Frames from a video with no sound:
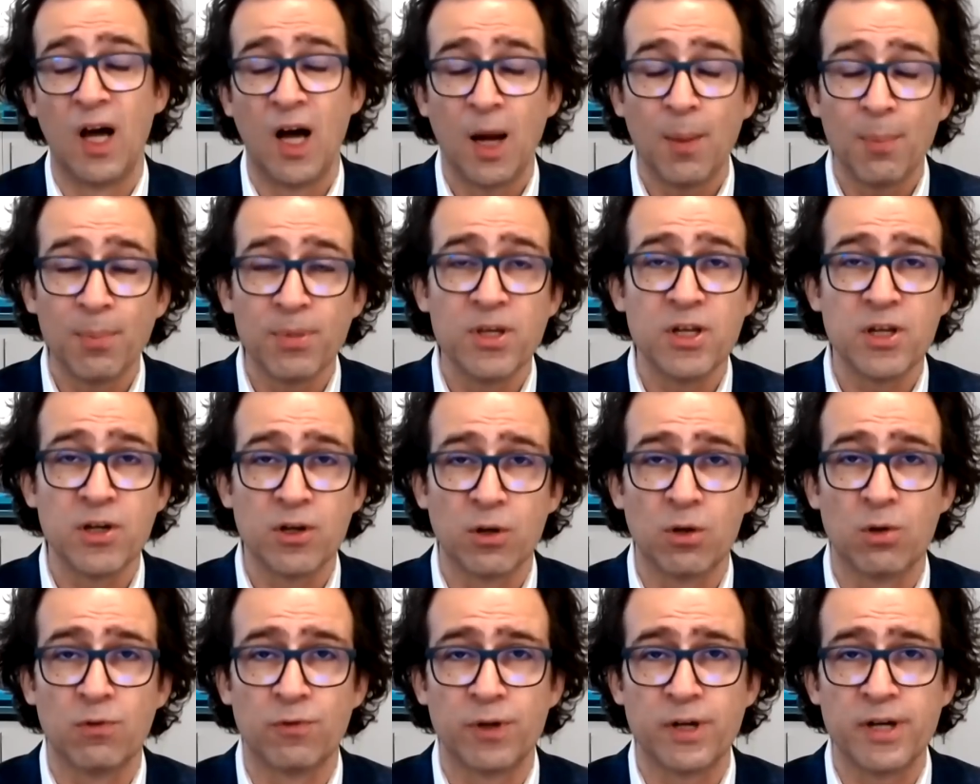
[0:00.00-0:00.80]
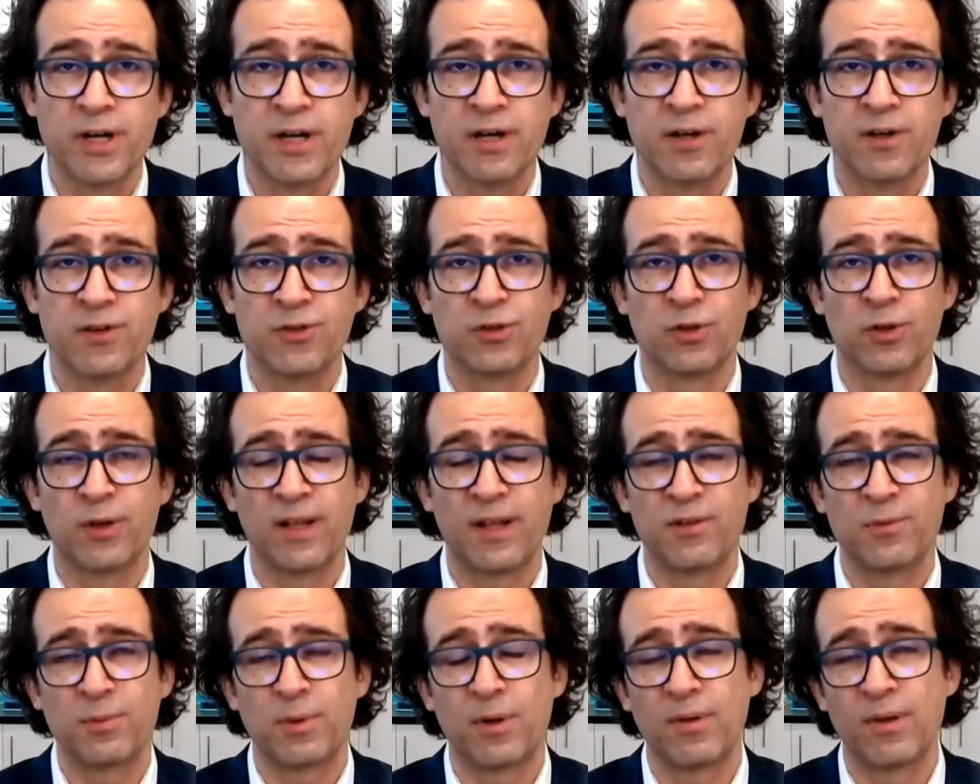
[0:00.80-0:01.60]
up year over year, so
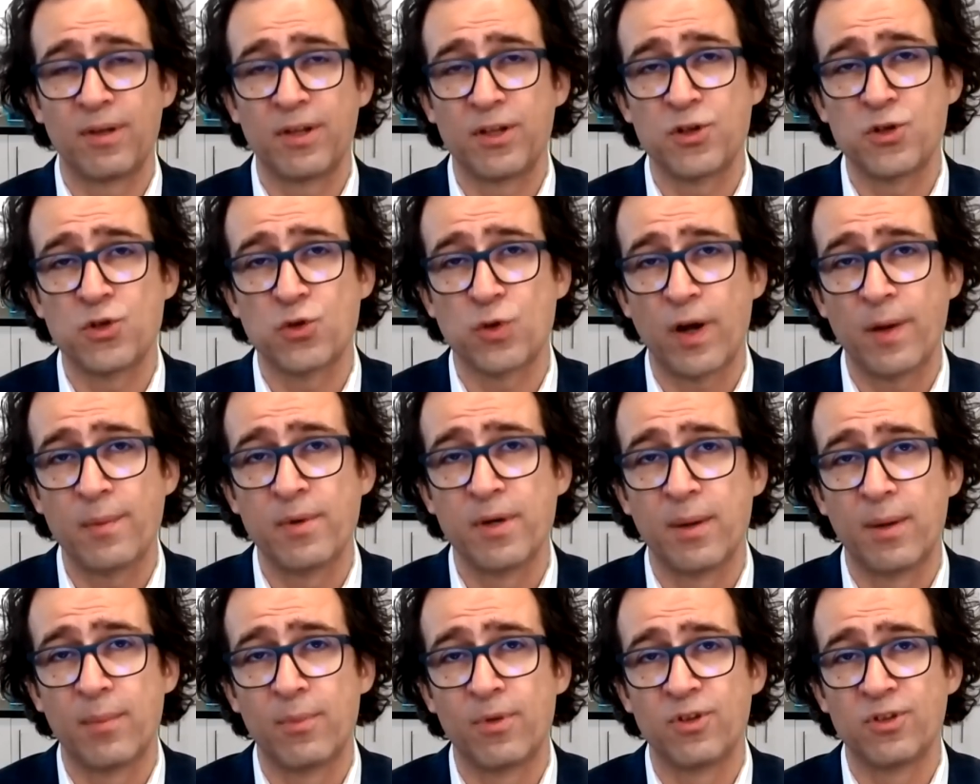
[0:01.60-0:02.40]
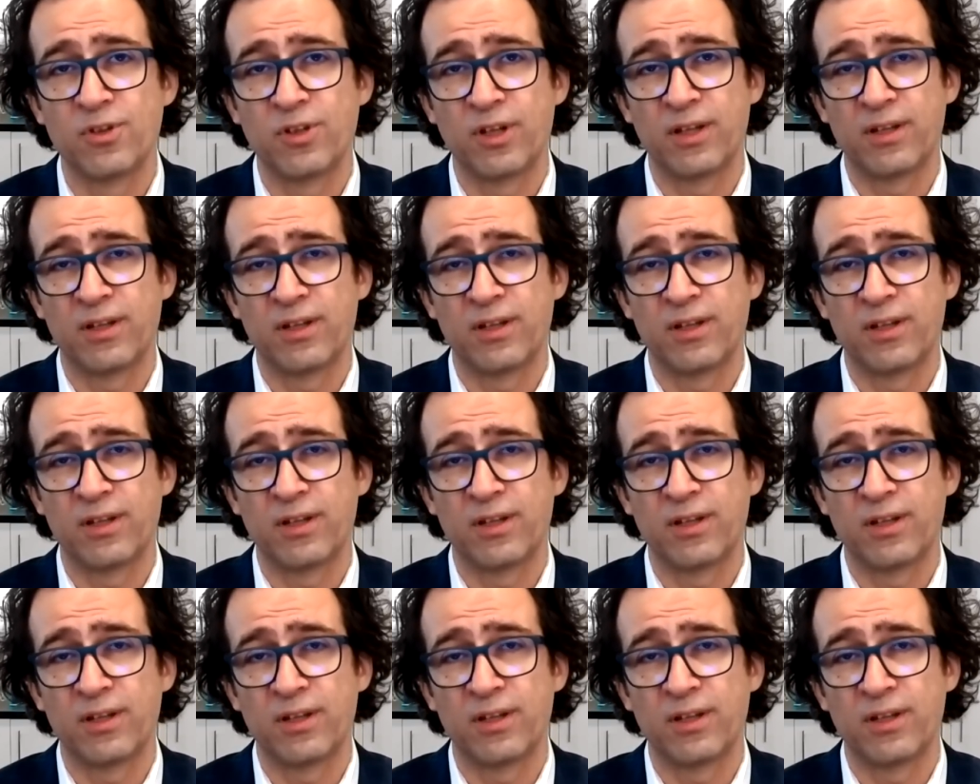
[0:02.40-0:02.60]
that's probably the trend numbers